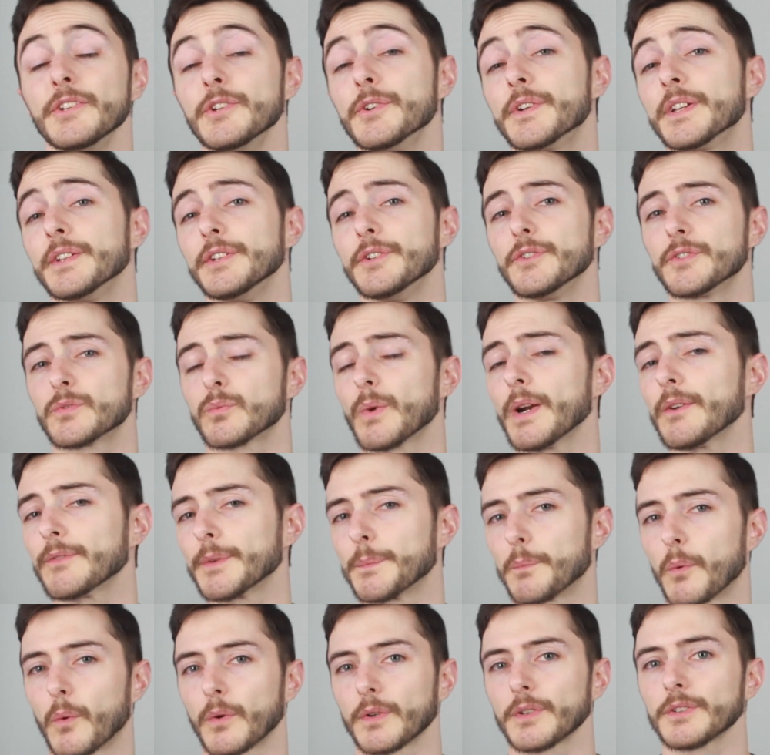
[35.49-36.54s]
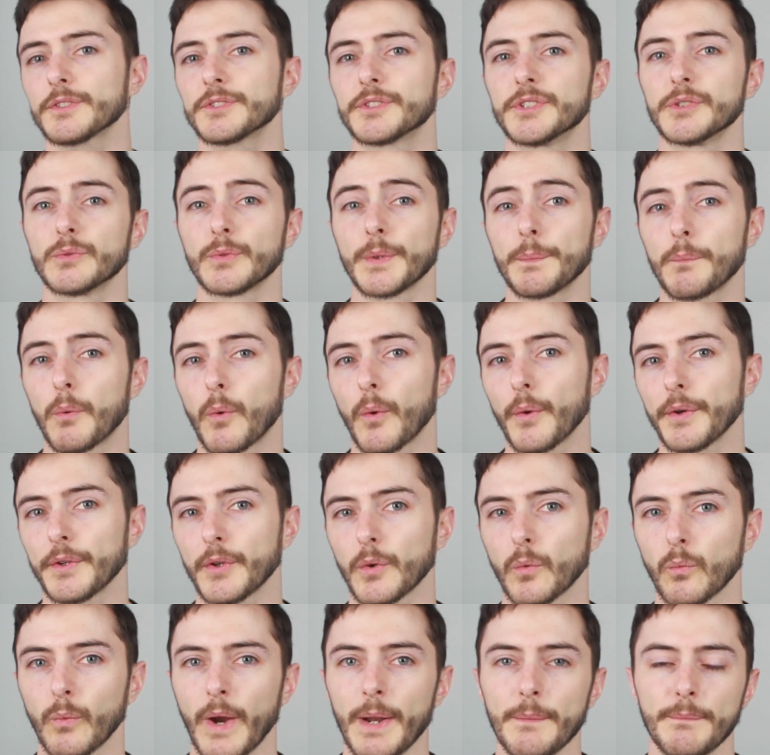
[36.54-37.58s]
You can use Rent Reporters to report
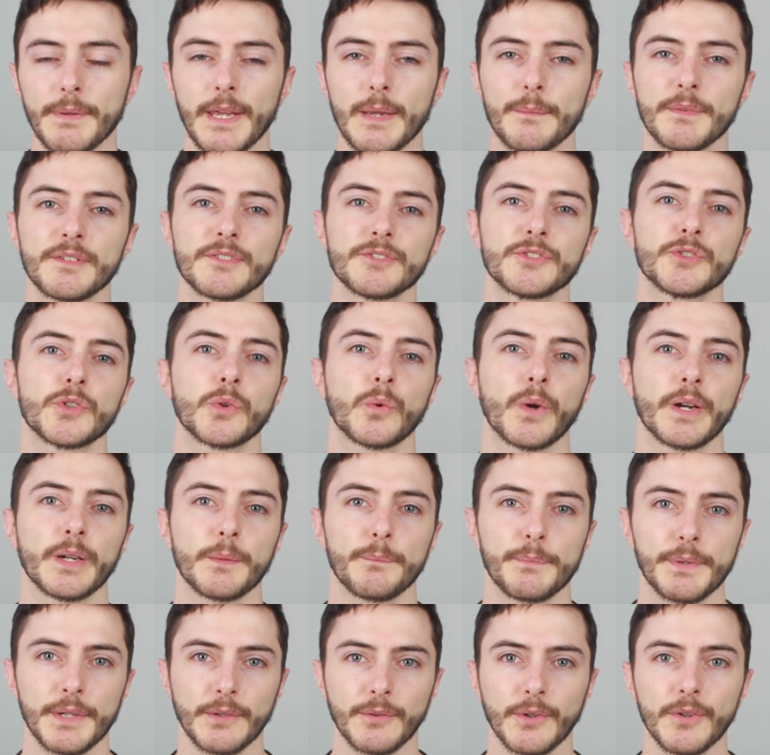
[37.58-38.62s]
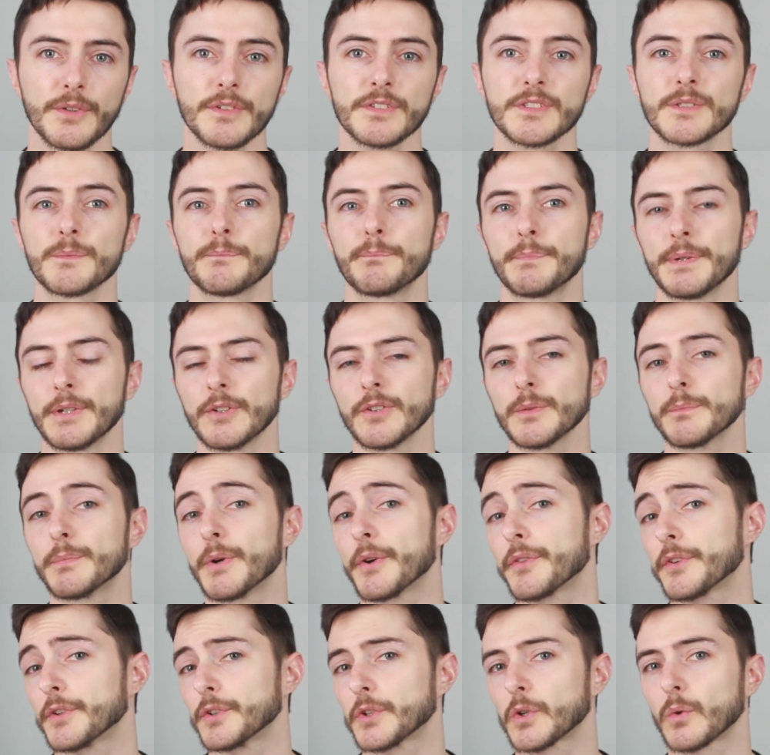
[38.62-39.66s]
your rent payments to credit bureaus to build
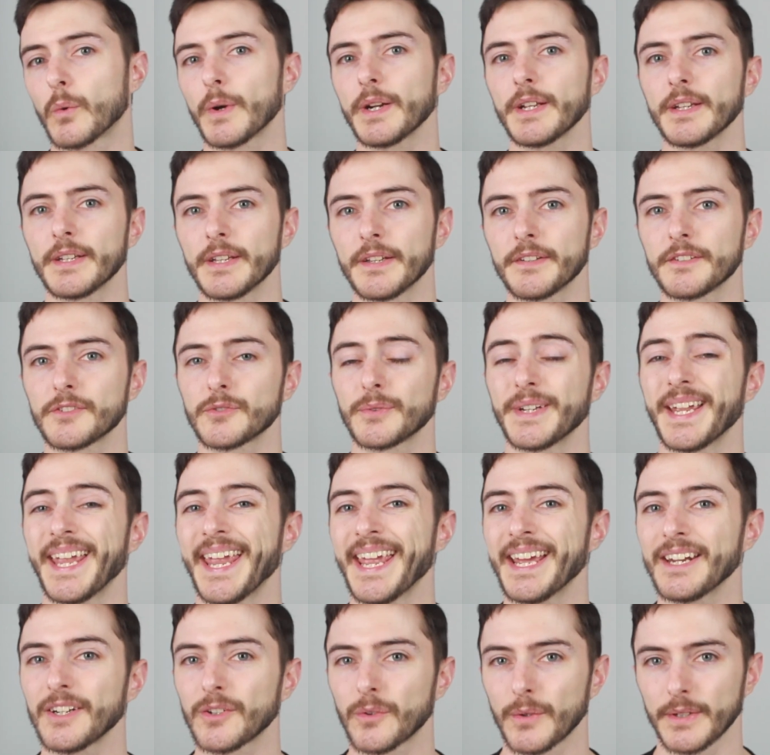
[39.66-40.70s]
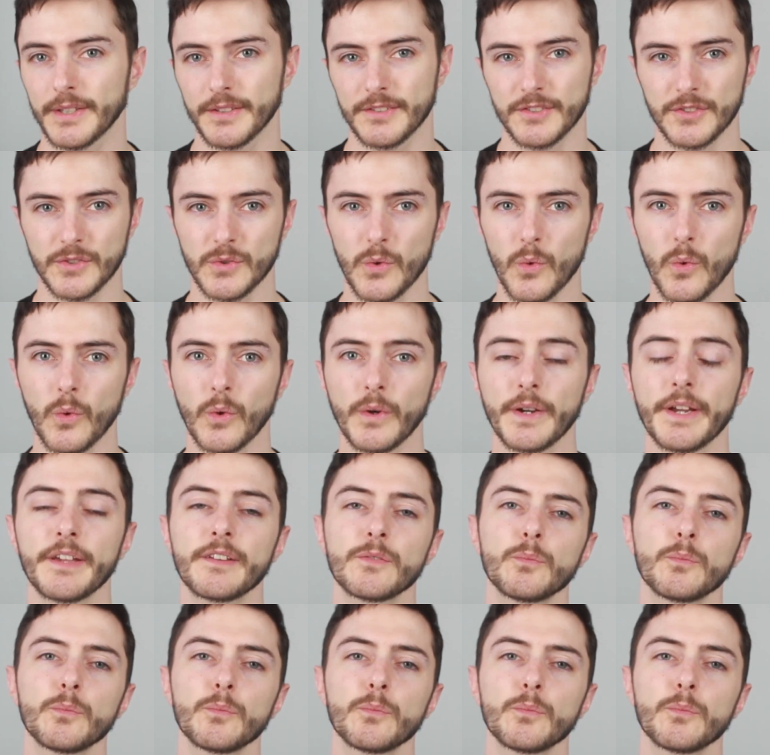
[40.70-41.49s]
both your credit history and credit score,